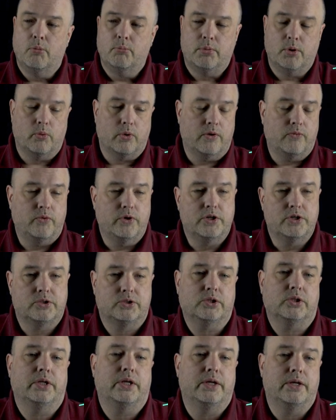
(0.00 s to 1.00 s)
but what if we
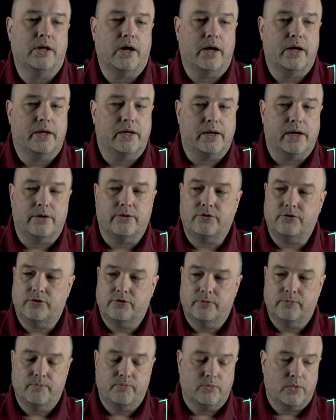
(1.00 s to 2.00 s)
just deleted
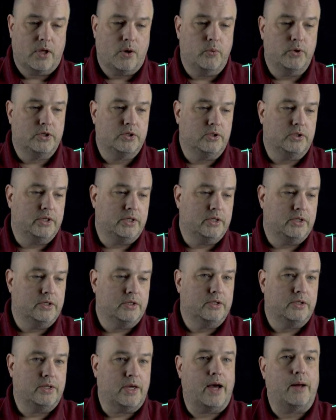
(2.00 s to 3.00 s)
IIS, we
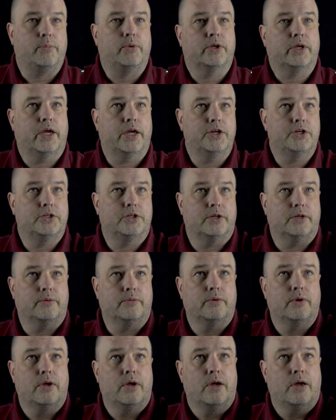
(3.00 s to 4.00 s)
deleted the application,